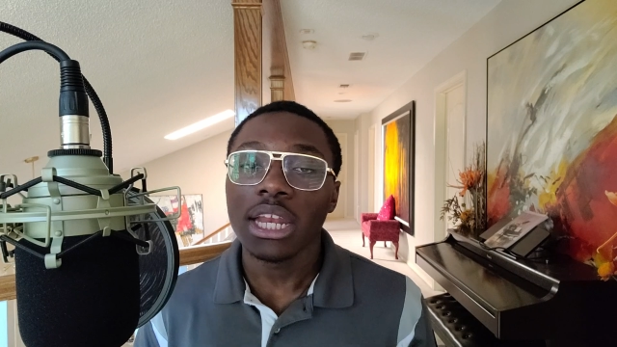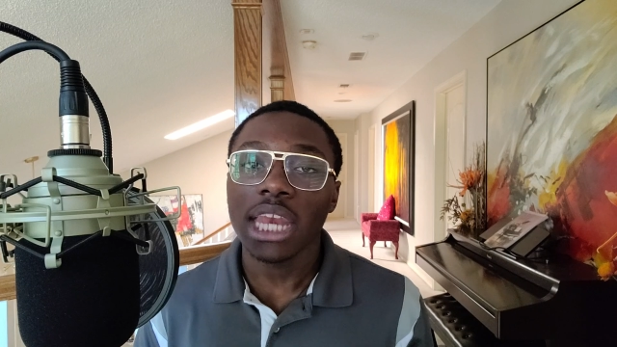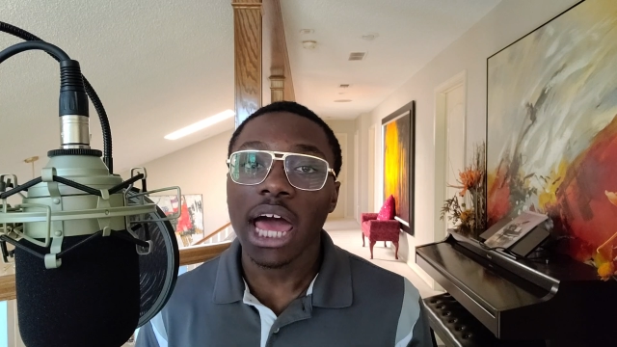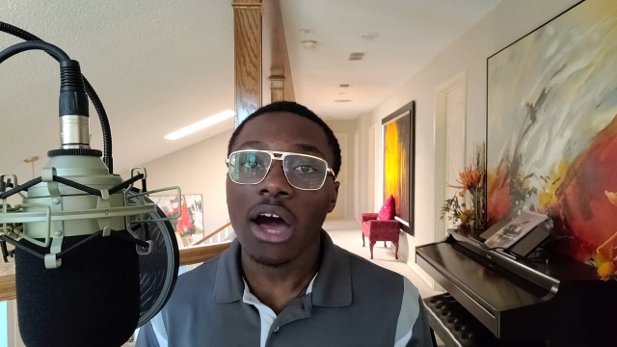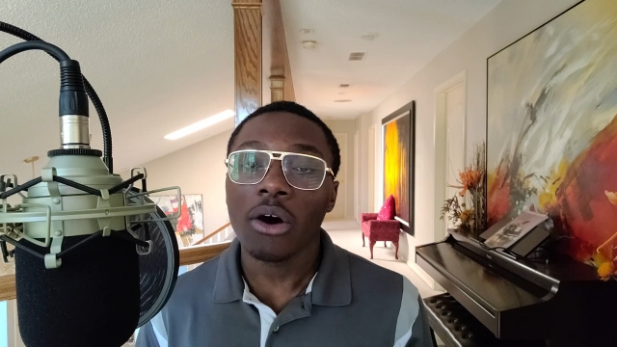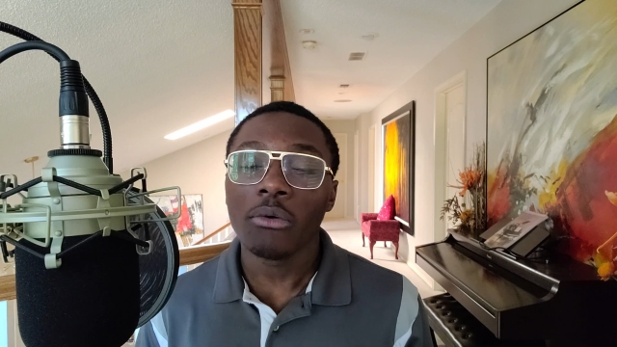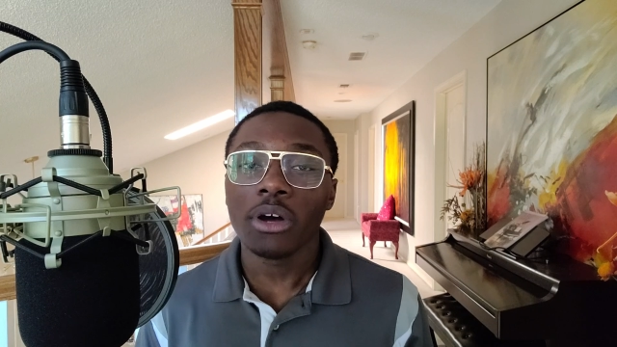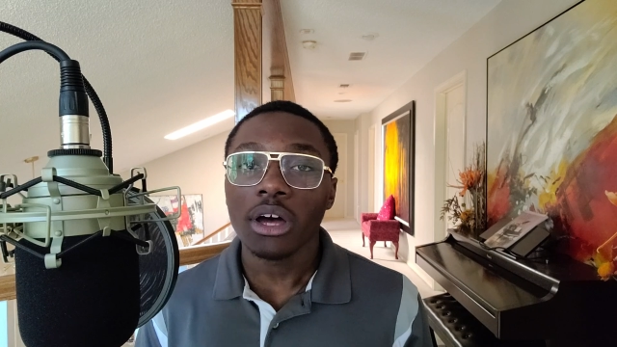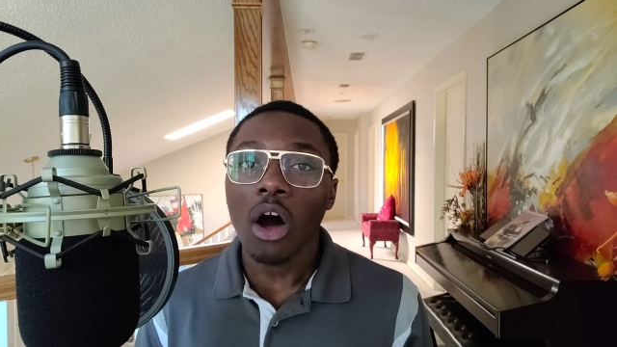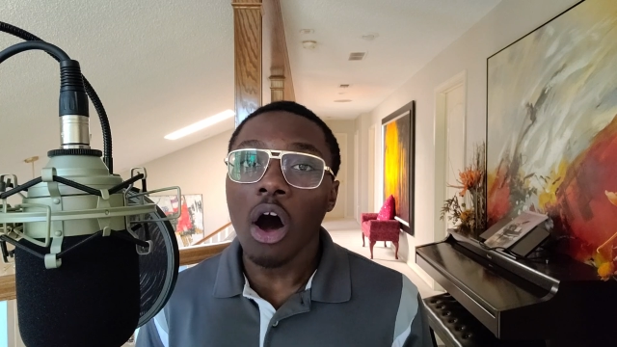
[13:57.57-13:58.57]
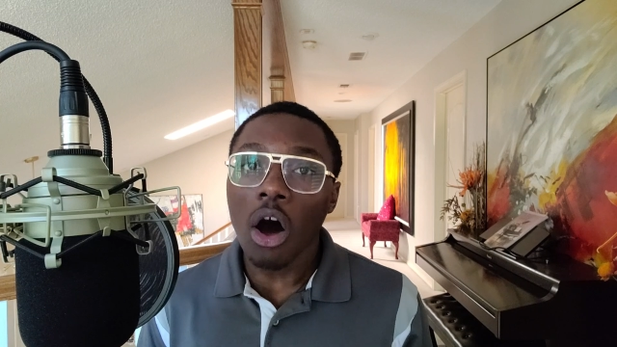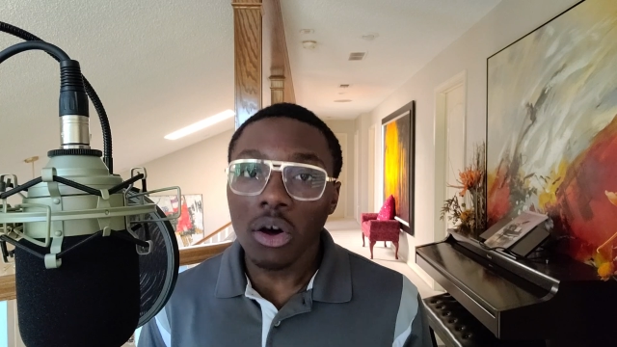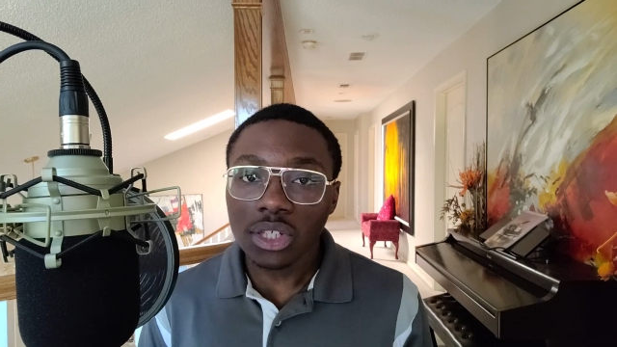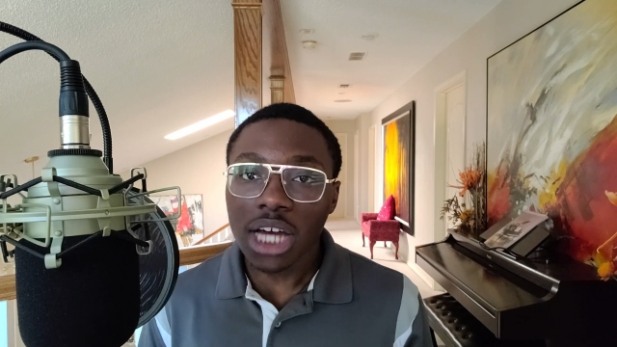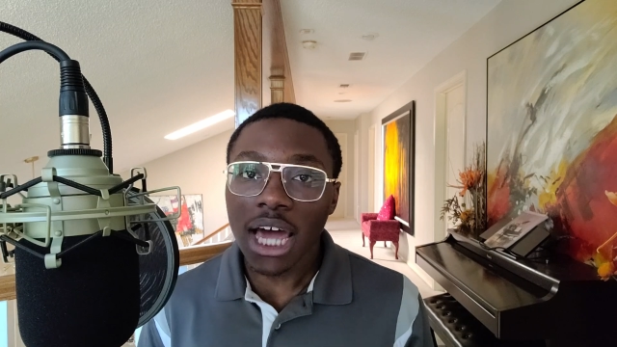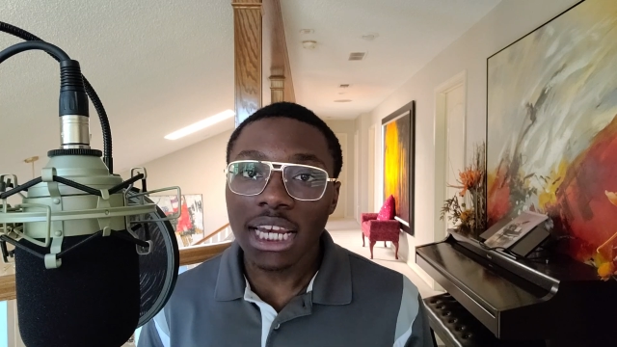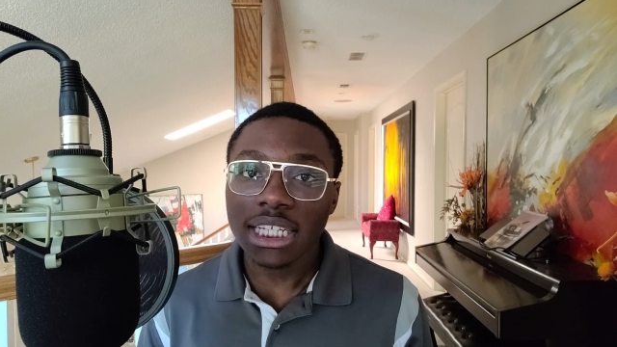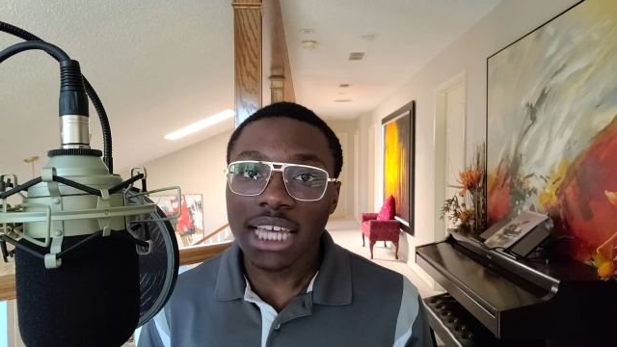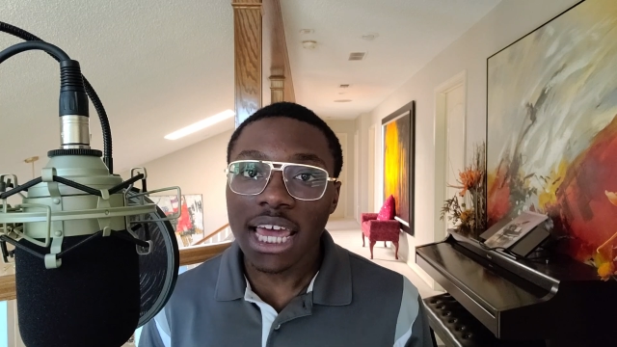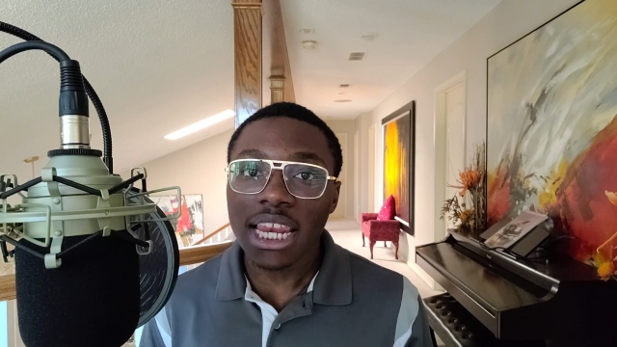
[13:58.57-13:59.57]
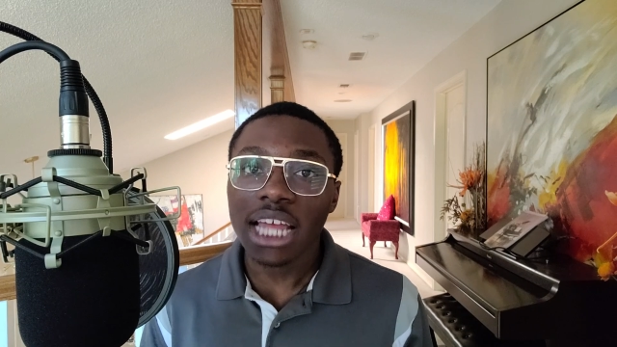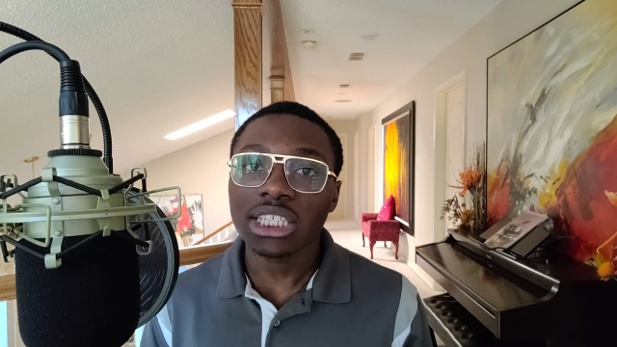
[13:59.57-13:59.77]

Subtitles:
Now, on Tiny10,